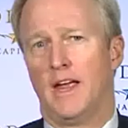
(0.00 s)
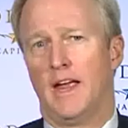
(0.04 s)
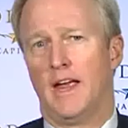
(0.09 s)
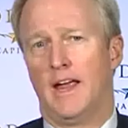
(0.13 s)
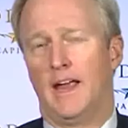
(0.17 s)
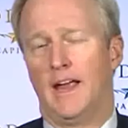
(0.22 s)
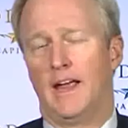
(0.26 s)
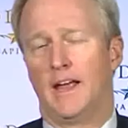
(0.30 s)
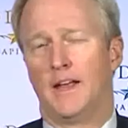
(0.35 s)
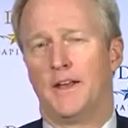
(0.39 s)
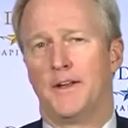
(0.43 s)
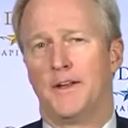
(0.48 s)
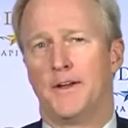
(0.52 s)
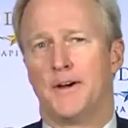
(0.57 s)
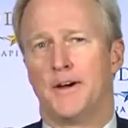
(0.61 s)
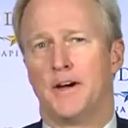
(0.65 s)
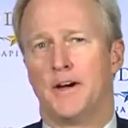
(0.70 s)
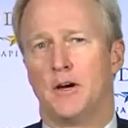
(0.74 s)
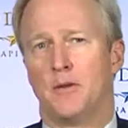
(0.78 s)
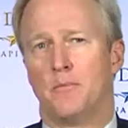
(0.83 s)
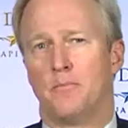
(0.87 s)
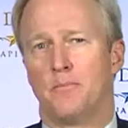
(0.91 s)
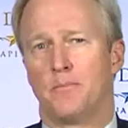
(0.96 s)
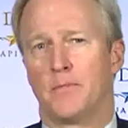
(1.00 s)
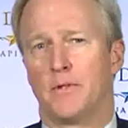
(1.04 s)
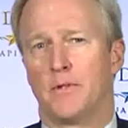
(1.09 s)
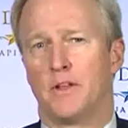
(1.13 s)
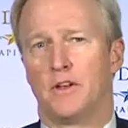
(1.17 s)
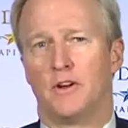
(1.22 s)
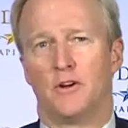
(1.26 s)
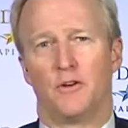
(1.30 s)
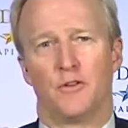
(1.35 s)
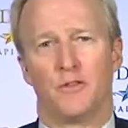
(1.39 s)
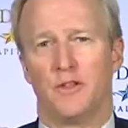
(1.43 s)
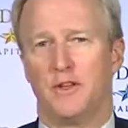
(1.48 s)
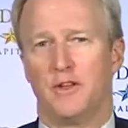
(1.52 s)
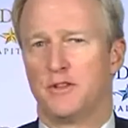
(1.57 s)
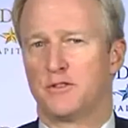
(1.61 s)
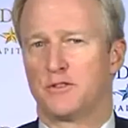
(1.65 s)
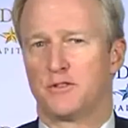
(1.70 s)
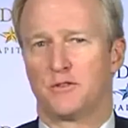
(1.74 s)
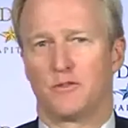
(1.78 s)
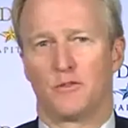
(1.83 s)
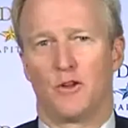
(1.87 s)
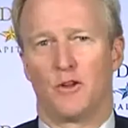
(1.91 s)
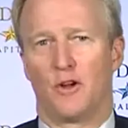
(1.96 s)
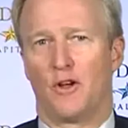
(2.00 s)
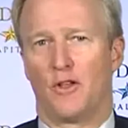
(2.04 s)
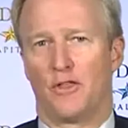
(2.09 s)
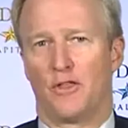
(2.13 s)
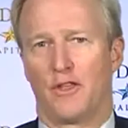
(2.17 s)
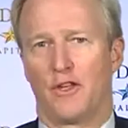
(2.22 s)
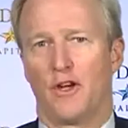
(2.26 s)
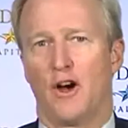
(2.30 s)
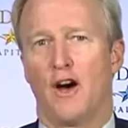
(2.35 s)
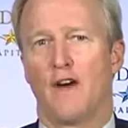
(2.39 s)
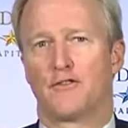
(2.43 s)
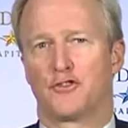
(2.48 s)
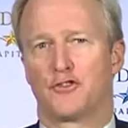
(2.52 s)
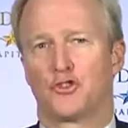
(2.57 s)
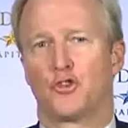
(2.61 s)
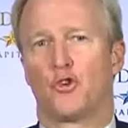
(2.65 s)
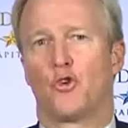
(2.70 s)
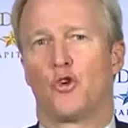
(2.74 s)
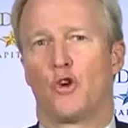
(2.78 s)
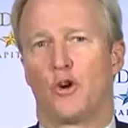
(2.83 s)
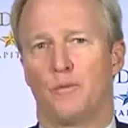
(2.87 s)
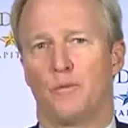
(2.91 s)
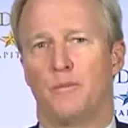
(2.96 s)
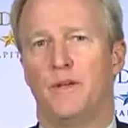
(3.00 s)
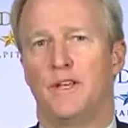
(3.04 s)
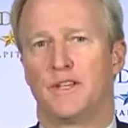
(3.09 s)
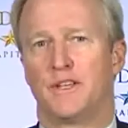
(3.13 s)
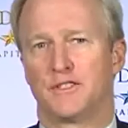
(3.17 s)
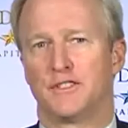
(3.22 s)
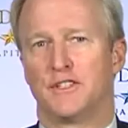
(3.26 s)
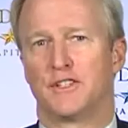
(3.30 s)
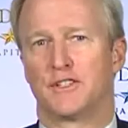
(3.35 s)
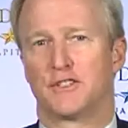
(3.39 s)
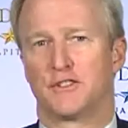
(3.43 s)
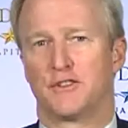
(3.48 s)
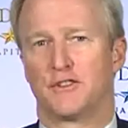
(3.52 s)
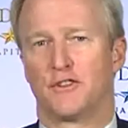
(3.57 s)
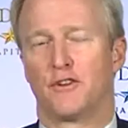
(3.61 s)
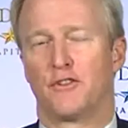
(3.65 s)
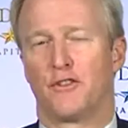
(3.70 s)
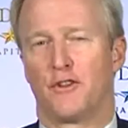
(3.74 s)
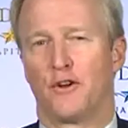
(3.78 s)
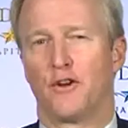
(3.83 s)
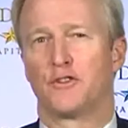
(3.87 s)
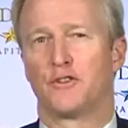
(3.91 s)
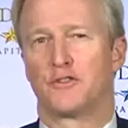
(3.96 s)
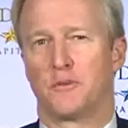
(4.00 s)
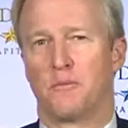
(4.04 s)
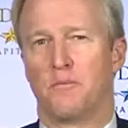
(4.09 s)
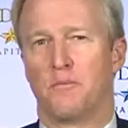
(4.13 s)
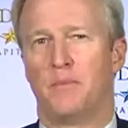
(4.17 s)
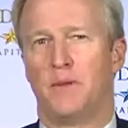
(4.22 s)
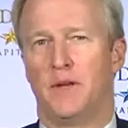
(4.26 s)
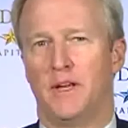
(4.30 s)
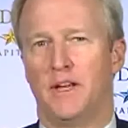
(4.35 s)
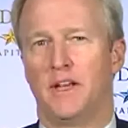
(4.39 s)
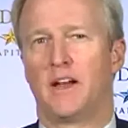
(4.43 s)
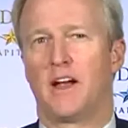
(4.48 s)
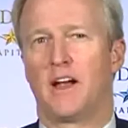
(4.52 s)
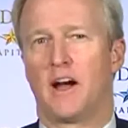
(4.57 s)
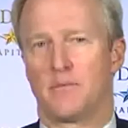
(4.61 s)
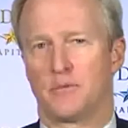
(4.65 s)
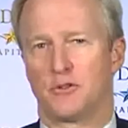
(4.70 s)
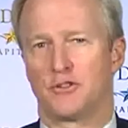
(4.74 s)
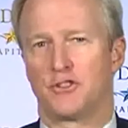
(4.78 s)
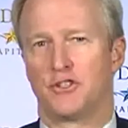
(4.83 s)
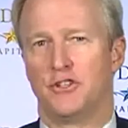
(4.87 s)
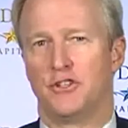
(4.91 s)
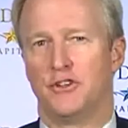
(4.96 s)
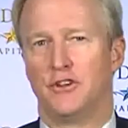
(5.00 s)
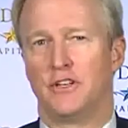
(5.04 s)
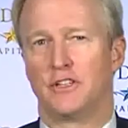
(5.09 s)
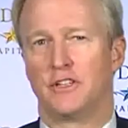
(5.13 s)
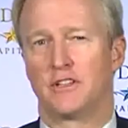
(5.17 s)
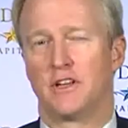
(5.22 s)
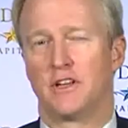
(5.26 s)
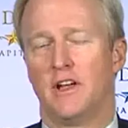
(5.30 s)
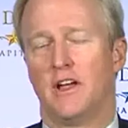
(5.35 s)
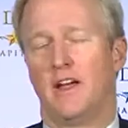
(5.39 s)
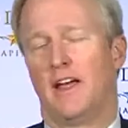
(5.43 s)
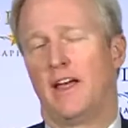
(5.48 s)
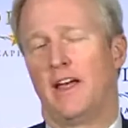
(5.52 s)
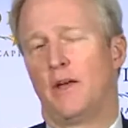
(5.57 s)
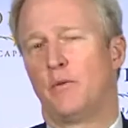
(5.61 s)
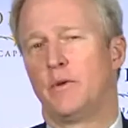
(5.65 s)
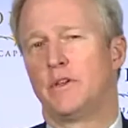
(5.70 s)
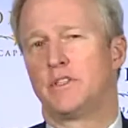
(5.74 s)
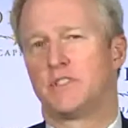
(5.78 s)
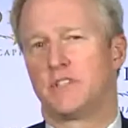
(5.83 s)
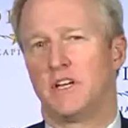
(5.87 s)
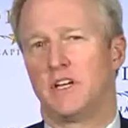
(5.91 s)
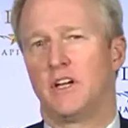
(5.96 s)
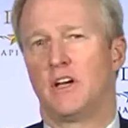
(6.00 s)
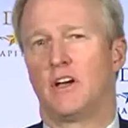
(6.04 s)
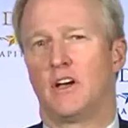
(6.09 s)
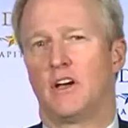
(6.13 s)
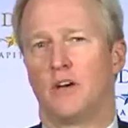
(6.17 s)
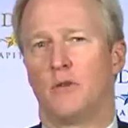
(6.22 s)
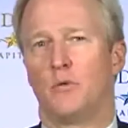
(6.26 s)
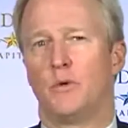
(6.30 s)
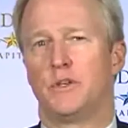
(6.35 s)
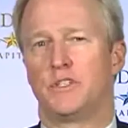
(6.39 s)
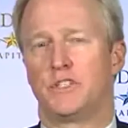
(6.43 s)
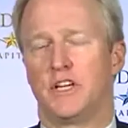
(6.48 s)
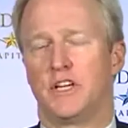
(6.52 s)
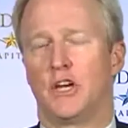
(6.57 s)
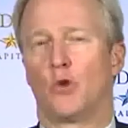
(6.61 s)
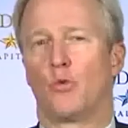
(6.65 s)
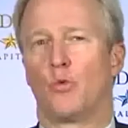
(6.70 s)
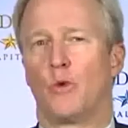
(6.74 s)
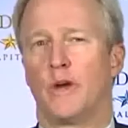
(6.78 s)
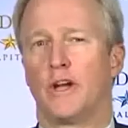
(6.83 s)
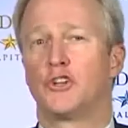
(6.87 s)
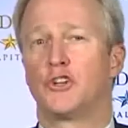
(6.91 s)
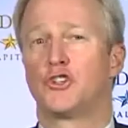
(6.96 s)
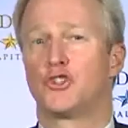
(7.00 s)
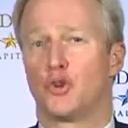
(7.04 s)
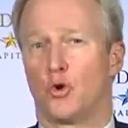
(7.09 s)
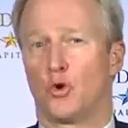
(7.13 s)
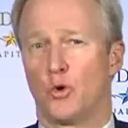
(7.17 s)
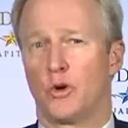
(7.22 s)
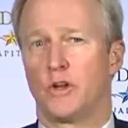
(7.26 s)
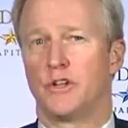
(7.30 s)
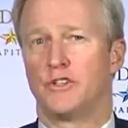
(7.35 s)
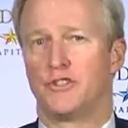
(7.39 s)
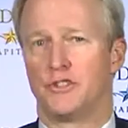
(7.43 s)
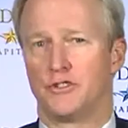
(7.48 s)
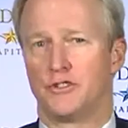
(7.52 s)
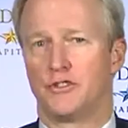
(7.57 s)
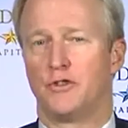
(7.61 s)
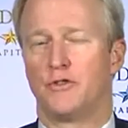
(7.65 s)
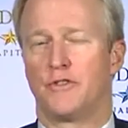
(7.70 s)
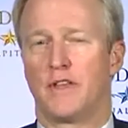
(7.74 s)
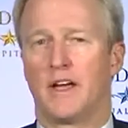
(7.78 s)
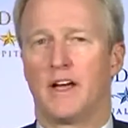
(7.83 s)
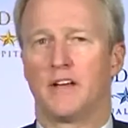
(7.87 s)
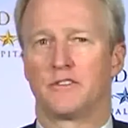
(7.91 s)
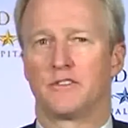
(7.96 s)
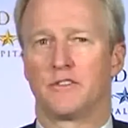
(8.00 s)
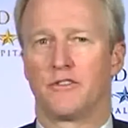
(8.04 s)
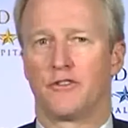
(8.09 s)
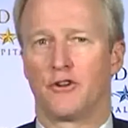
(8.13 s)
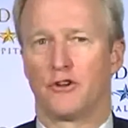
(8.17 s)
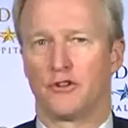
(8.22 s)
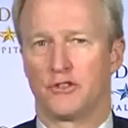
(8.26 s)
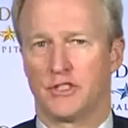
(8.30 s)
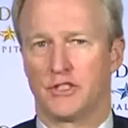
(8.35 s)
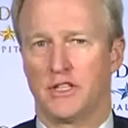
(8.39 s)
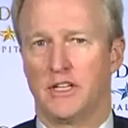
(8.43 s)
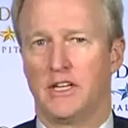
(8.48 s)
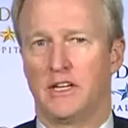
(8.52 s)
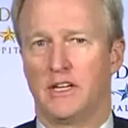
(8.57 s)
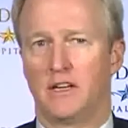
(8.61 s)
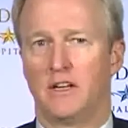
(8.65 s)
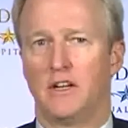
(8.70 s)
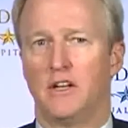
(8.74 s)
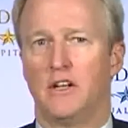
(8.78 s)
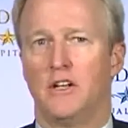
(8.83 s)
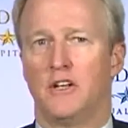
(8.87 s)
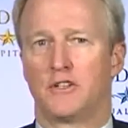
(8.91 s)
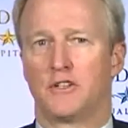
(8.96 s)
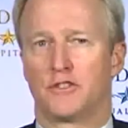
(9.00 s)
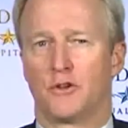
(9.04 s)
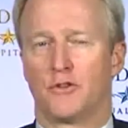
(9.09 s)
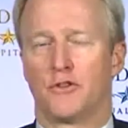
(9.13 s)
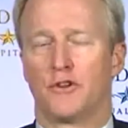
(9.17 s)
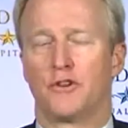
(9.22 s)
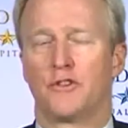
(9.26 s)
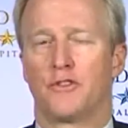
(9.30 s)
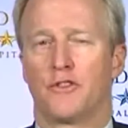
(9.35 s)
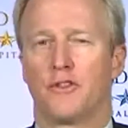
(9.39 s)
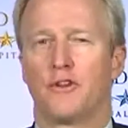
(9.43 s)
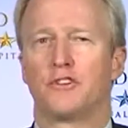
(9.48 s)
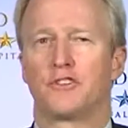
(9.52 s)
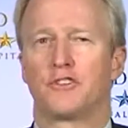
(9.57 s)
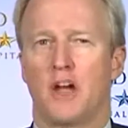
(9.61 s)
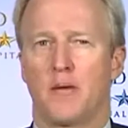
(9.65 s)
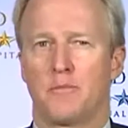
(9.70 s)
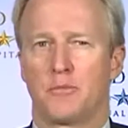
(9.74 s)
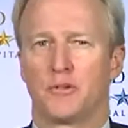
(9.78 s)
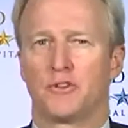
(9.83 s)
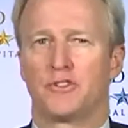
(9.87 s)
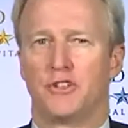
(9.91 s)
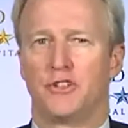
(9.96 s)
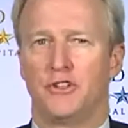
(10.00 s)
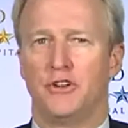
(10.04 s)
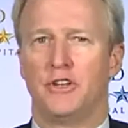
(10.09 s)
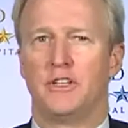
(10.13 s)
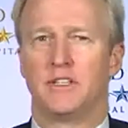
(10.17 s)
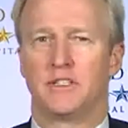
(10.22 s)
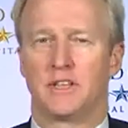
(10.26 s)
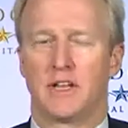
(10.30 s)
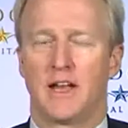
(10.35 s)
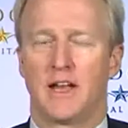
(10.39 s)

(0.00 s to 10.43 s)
and the offshore business, there are some big opportunities, and we see a rig shortage in 2013, so there's opportunities in